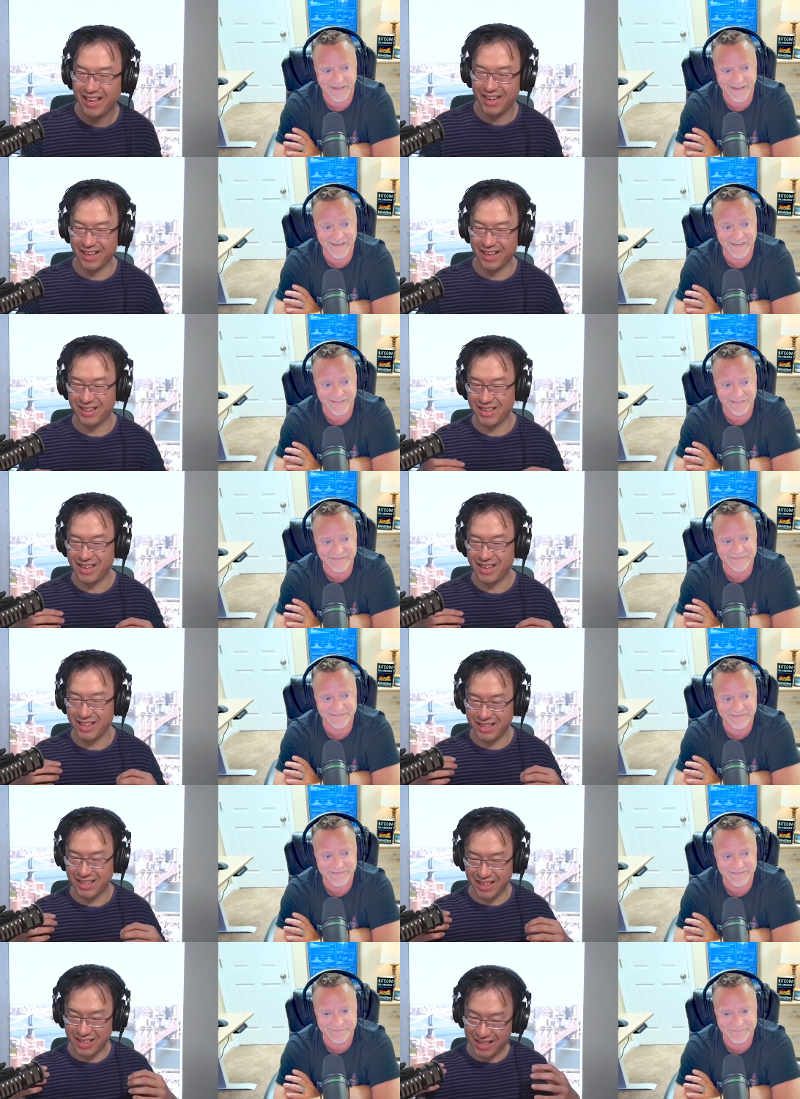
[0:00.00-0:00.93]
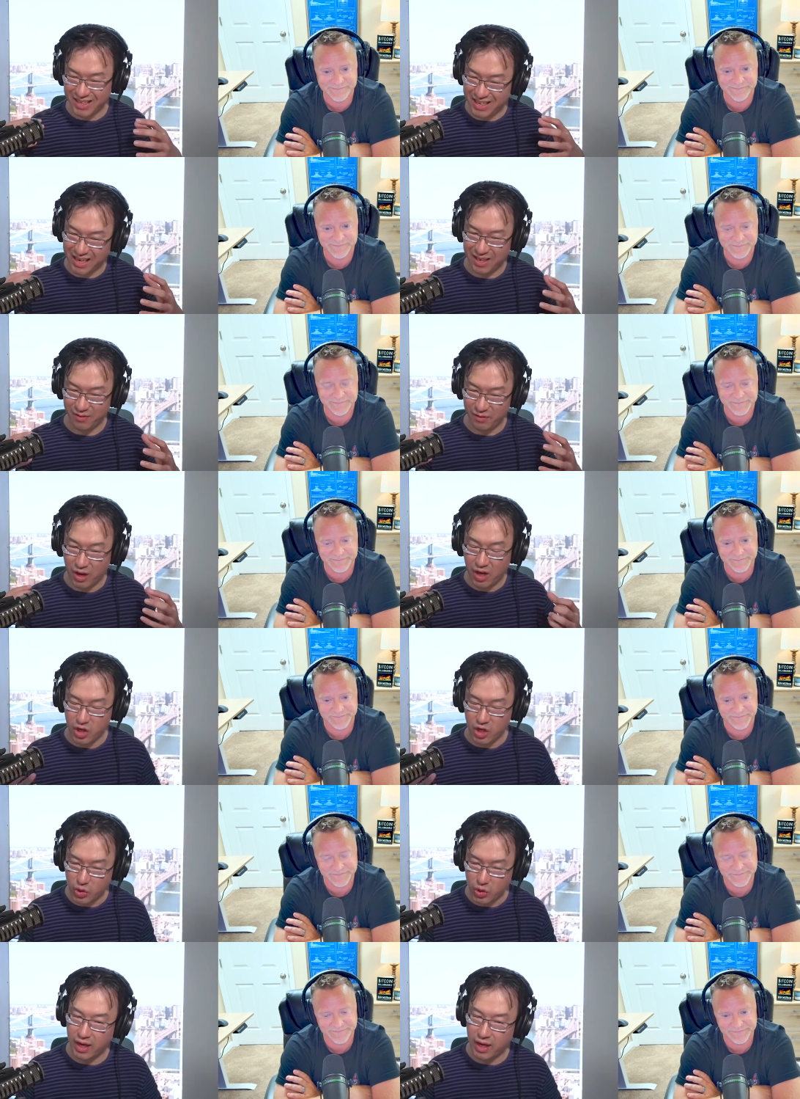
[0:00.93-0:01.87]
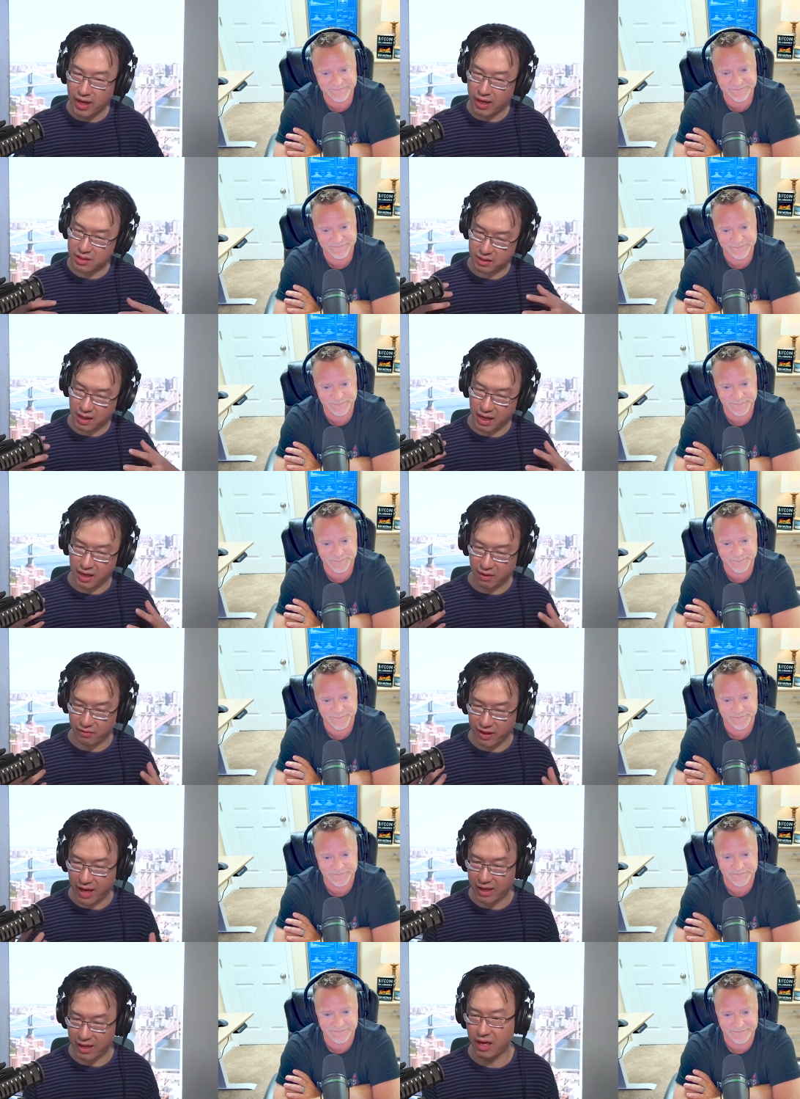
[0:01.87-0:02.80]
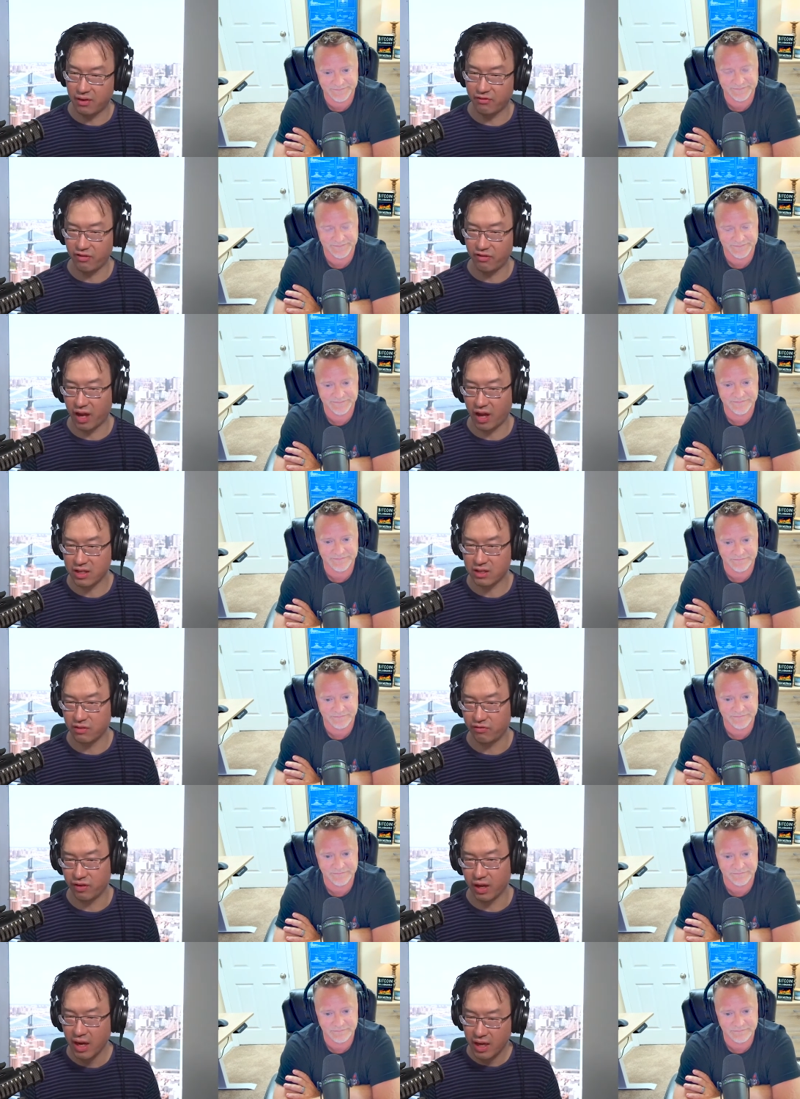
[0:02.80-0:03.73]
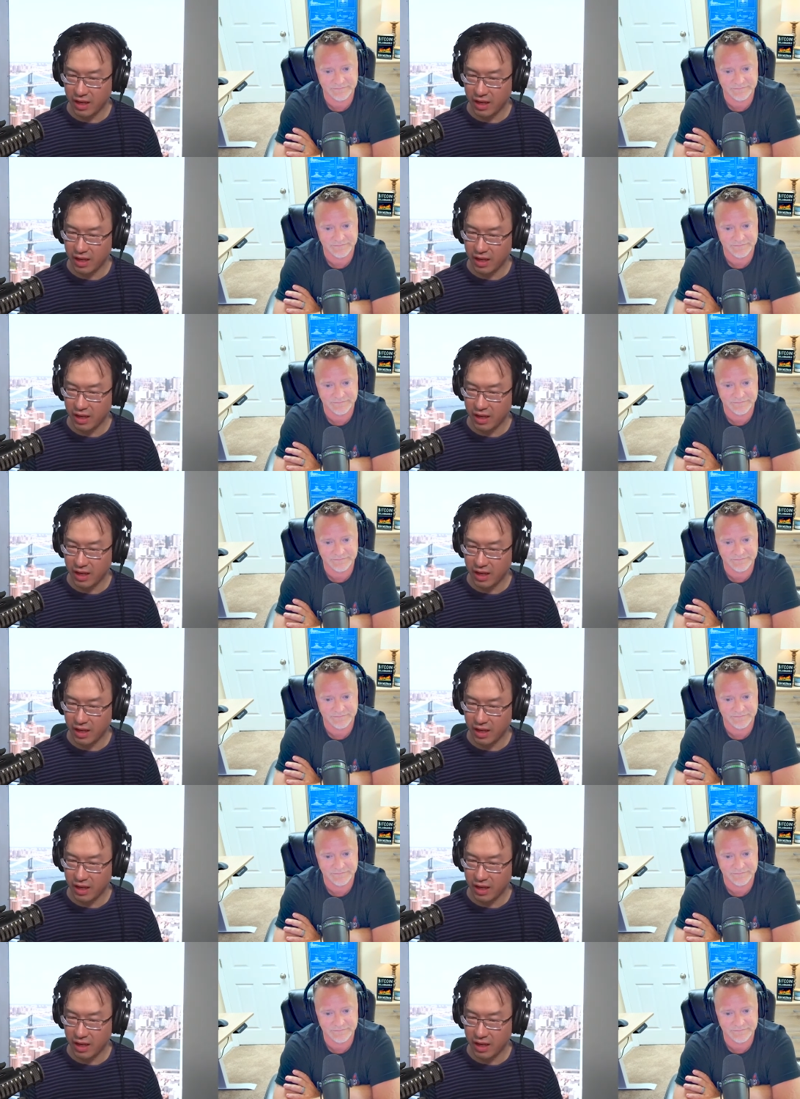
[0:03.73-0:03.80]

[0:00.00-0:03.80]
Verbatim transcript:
Speaker 1: yeah. Uh, the the the kind of Unix kind of that kind of philosophy.